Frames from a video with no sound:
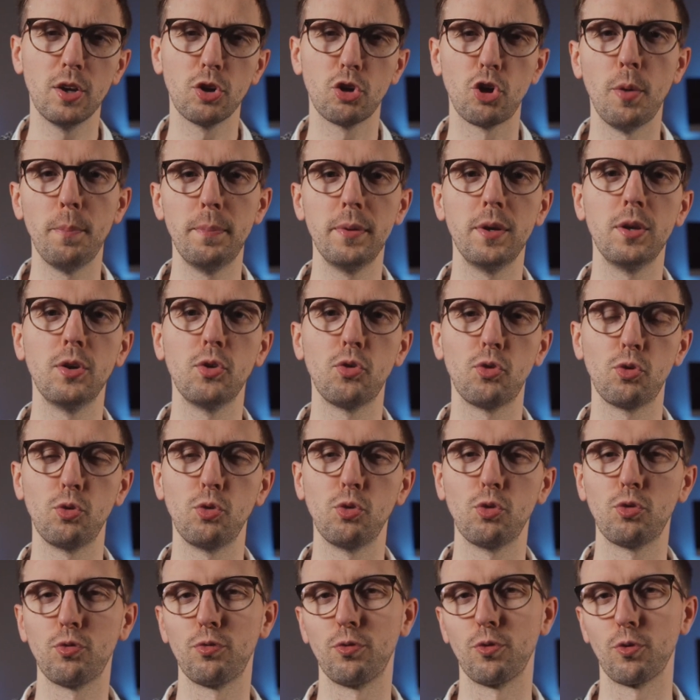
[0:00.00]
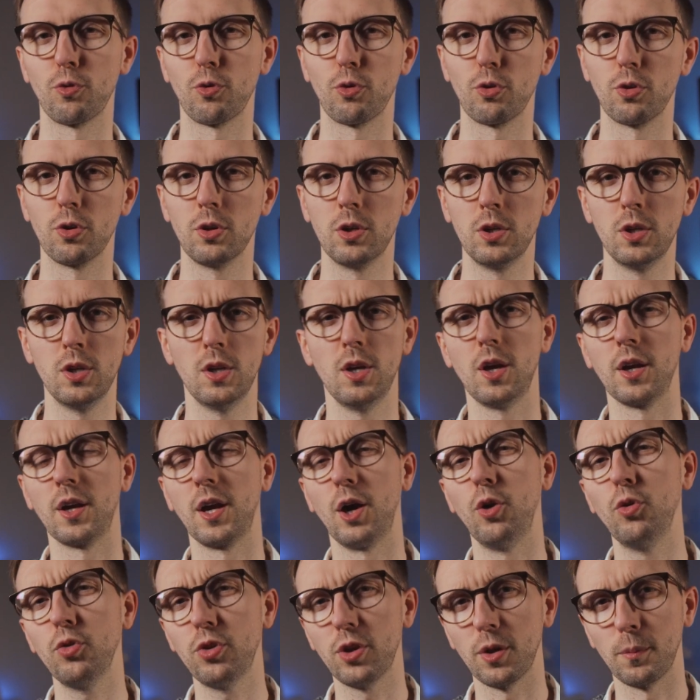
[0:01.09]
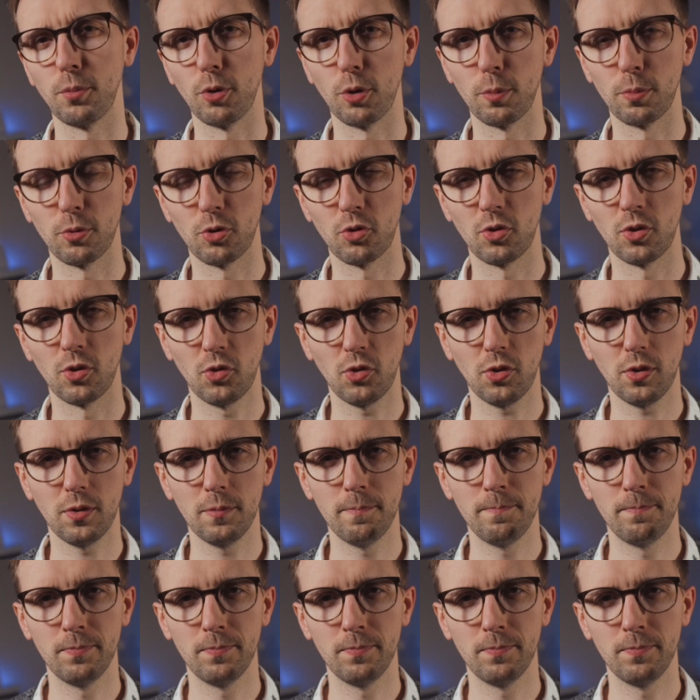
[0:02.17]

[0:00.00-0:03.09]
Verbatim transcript: companies use for accounting purposes.